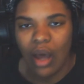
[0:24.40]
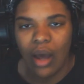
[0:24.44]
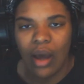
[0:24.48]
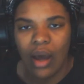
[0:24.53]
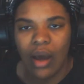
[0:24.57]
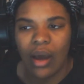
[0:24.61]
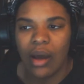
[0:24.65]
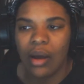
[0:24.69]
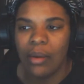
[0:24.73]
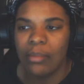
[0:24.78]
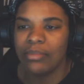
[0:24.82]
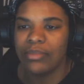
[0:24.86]

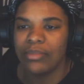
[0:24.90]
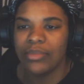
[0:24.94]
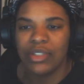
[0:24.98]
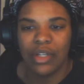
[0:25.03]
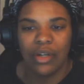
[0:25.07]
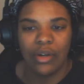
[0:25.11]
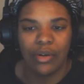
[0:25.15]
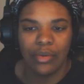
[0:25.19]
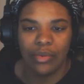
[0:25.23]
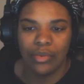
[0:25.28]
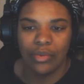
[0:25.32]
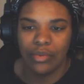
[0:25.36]
Um,
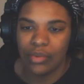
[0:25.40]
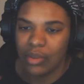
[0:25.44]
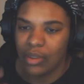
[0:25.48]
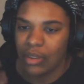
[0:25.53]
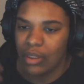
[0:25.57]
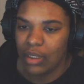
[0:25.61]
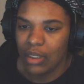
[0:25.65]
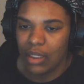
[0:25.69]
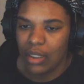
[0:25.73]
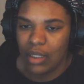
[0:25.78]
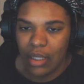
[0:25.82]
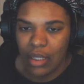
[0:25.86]
So,
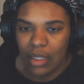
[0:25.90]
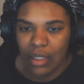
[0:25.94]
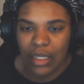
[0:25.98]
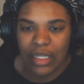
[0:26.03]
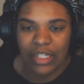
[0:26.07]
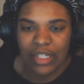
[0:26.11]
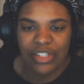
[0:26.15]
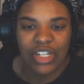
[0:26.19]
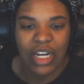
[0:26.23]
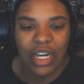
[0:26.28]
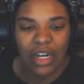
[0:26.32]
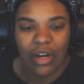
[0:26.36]

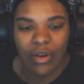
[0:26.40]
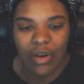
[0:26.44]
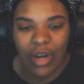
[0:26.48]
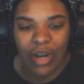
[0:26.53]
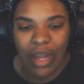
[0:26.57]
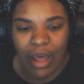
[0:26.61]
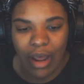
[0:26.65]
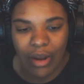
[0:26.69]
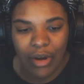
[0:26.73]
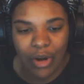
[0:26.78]
let's check it on out.